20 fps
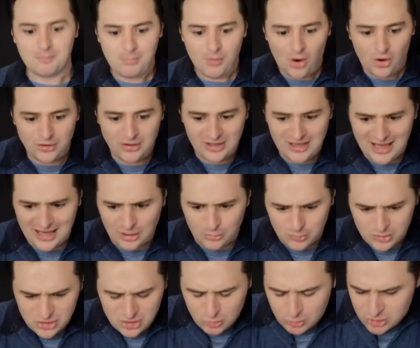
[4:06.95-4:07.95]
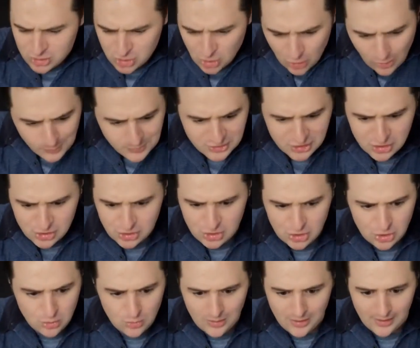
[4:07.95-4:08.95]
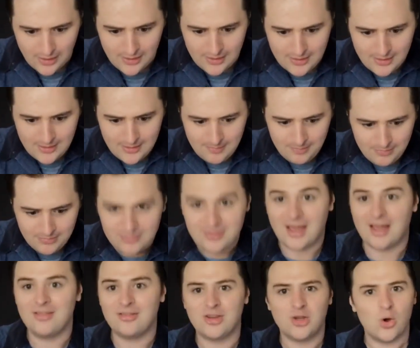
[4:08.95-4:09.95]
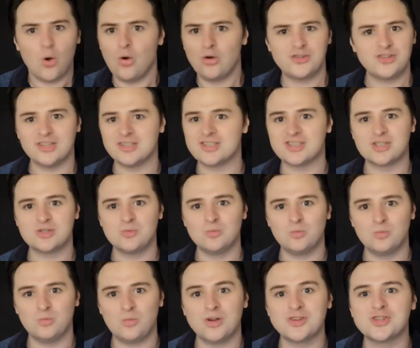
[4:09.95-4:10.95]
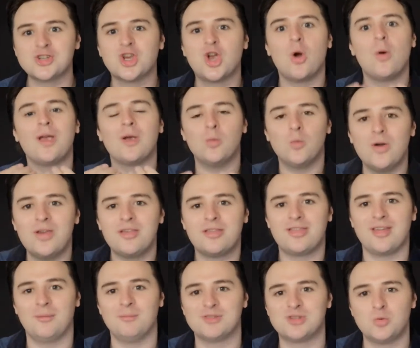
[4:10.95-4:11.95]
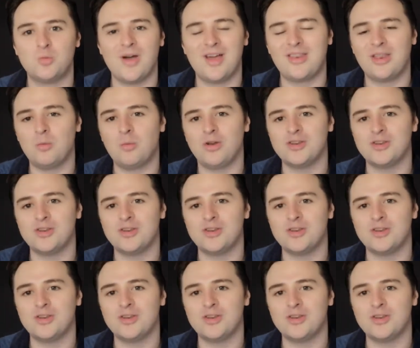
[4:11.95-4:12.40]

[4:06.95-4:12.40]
body language was so obscure that the audience wasn't going with them to where they